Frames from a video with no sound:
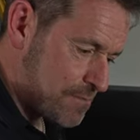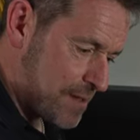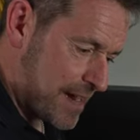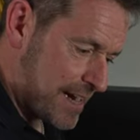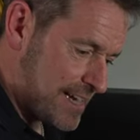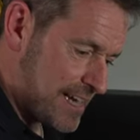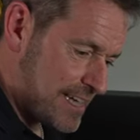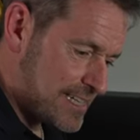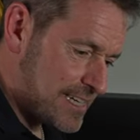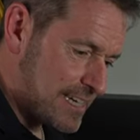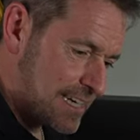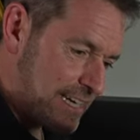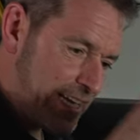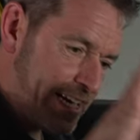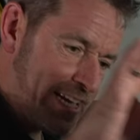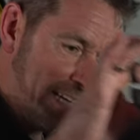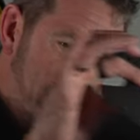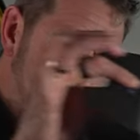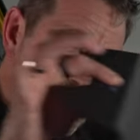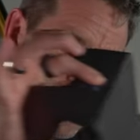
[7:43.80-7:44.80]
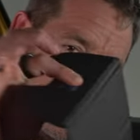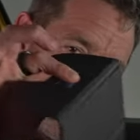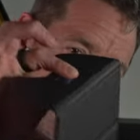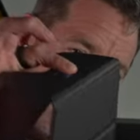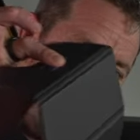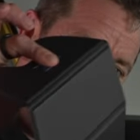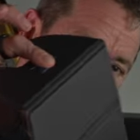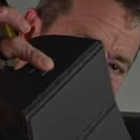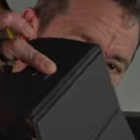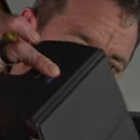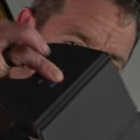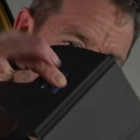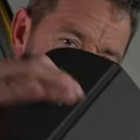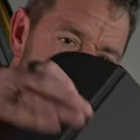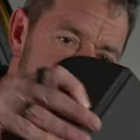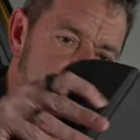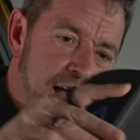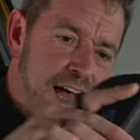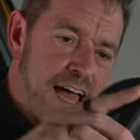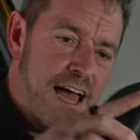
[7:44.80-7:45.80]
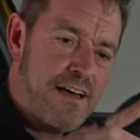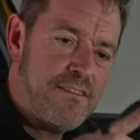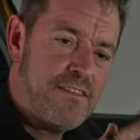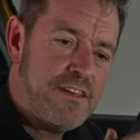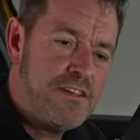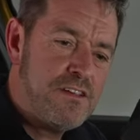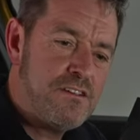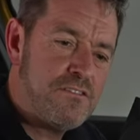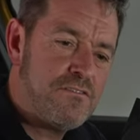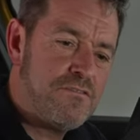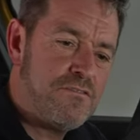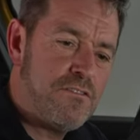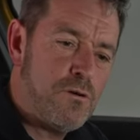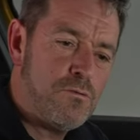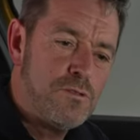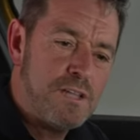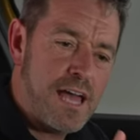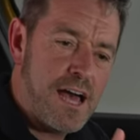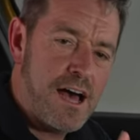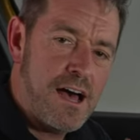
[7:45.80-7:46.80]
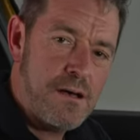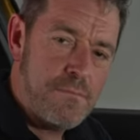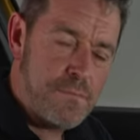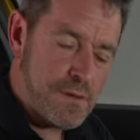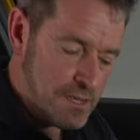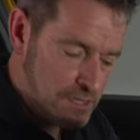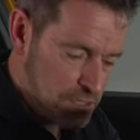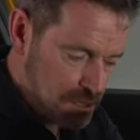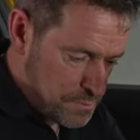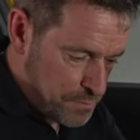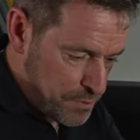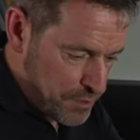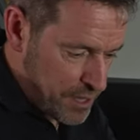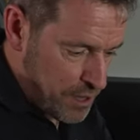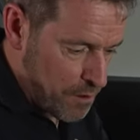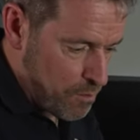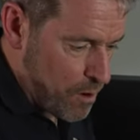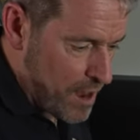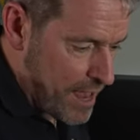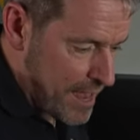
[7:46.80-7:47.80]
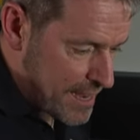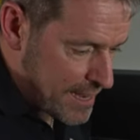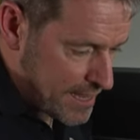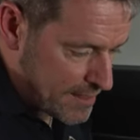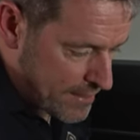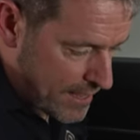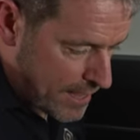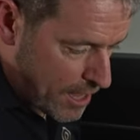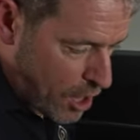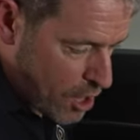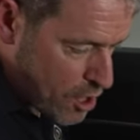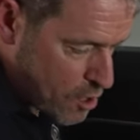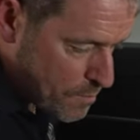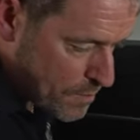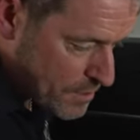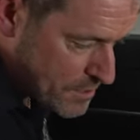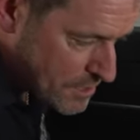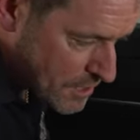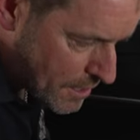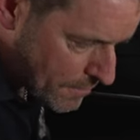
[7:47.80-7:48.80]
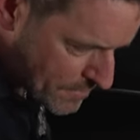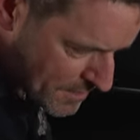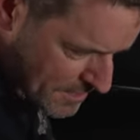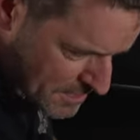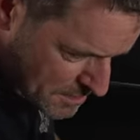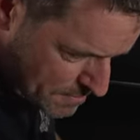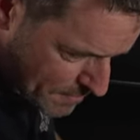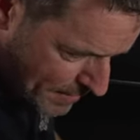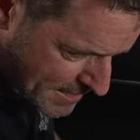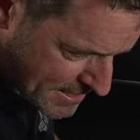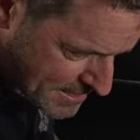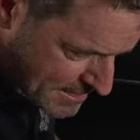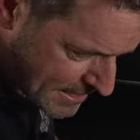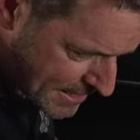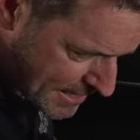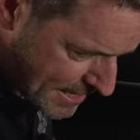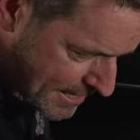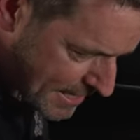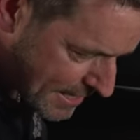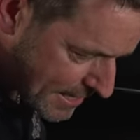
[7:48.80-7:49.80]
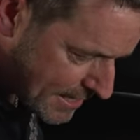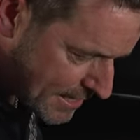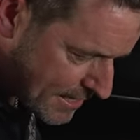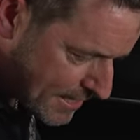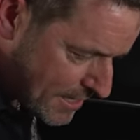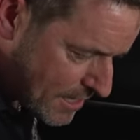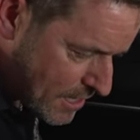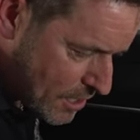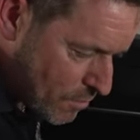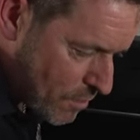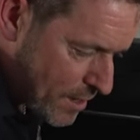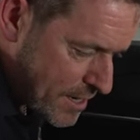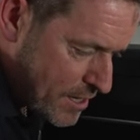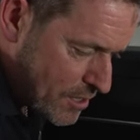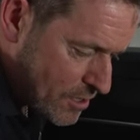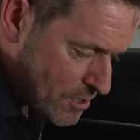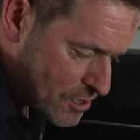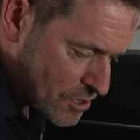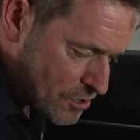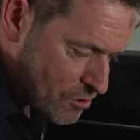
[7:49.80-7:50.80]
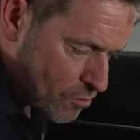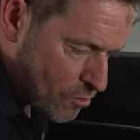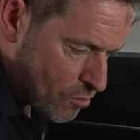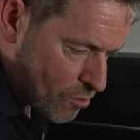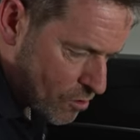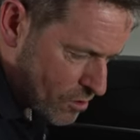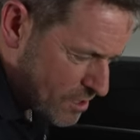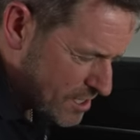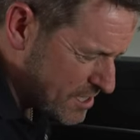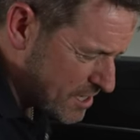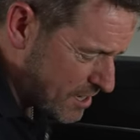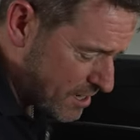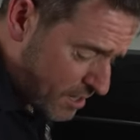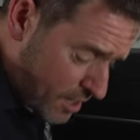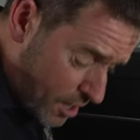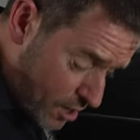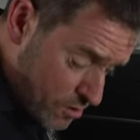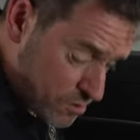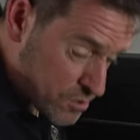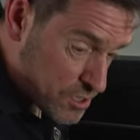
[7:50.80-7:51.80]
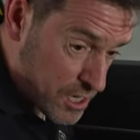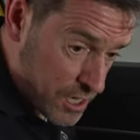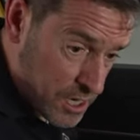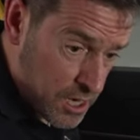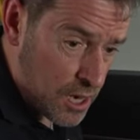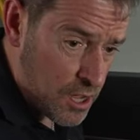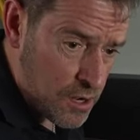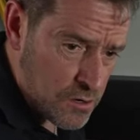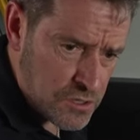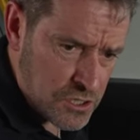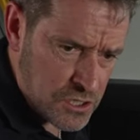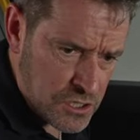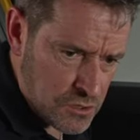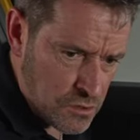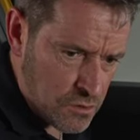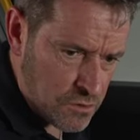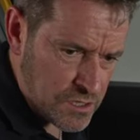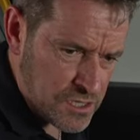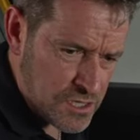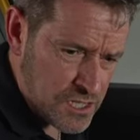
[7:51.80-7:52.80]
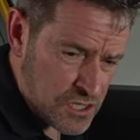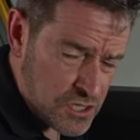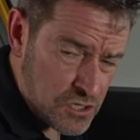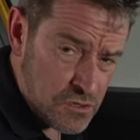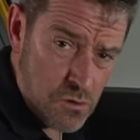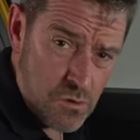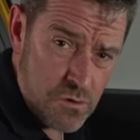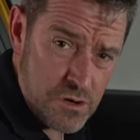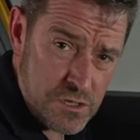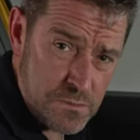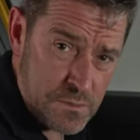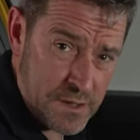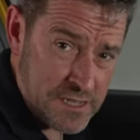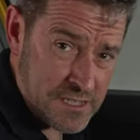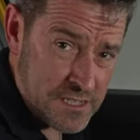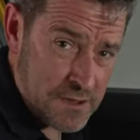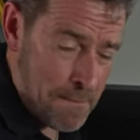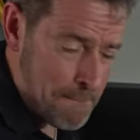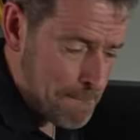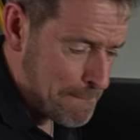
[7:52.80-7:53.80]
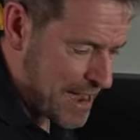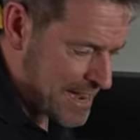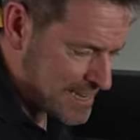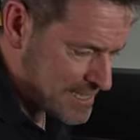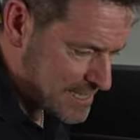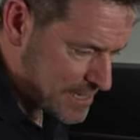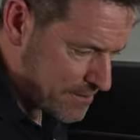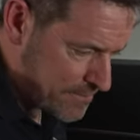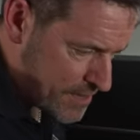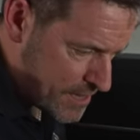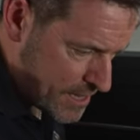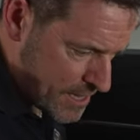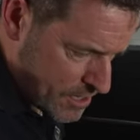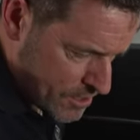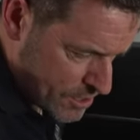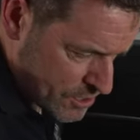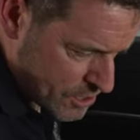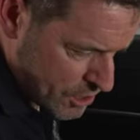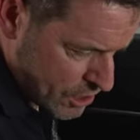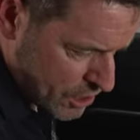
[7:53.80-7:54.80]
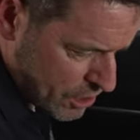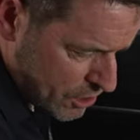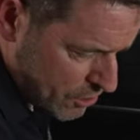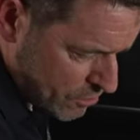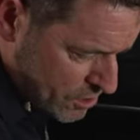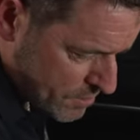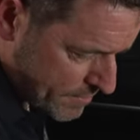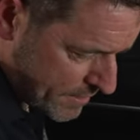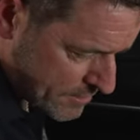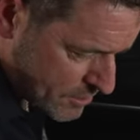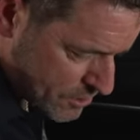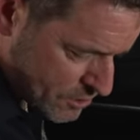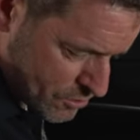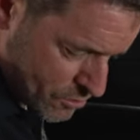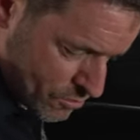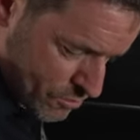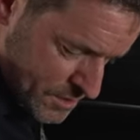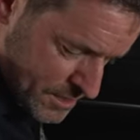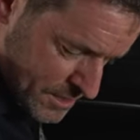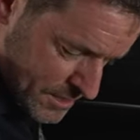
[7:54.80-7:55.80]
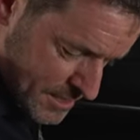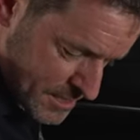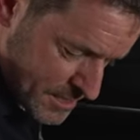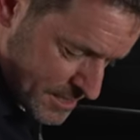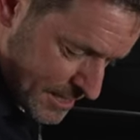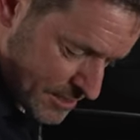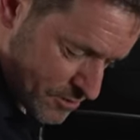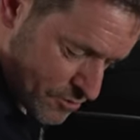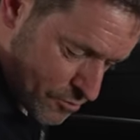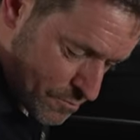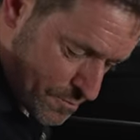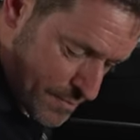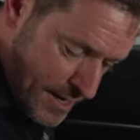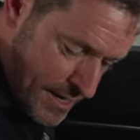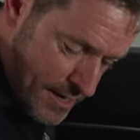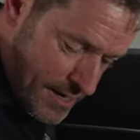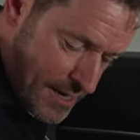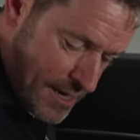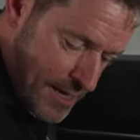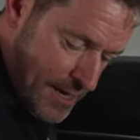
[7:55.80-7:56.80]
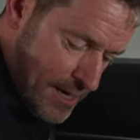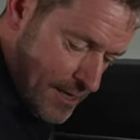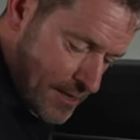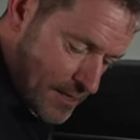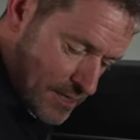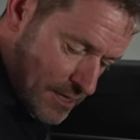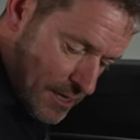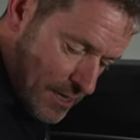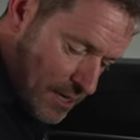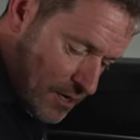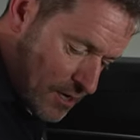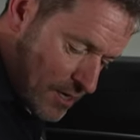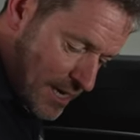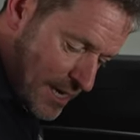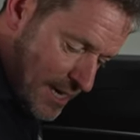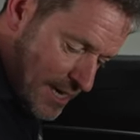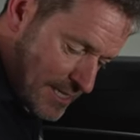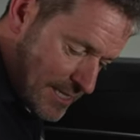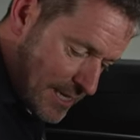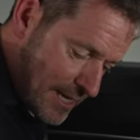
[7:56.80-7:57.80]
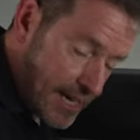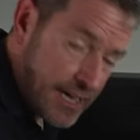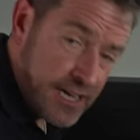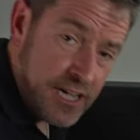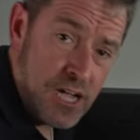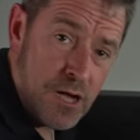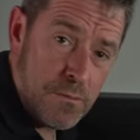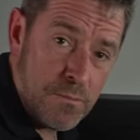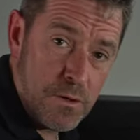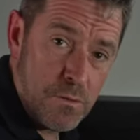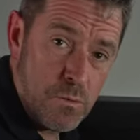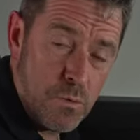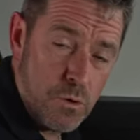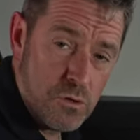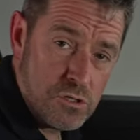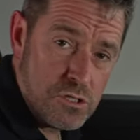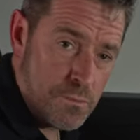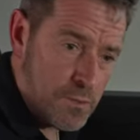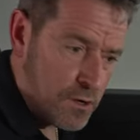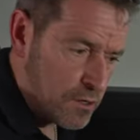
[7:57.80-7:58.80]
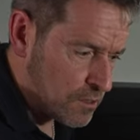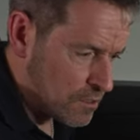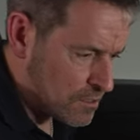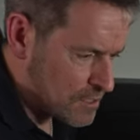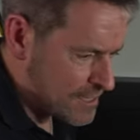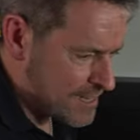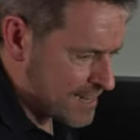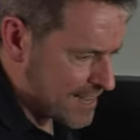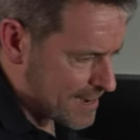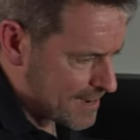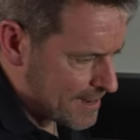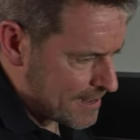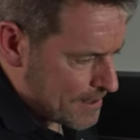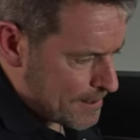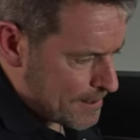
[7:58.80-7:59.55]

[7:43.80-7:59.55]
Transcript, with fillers: magnetically. It actually comes off and then you can fold it up and just put it away and that opens up this space in here where you can store there's loads and loads of storage the storage bins are massive there's a huge amount of storage in this central bin a, you could easily get a couple of water bottles and that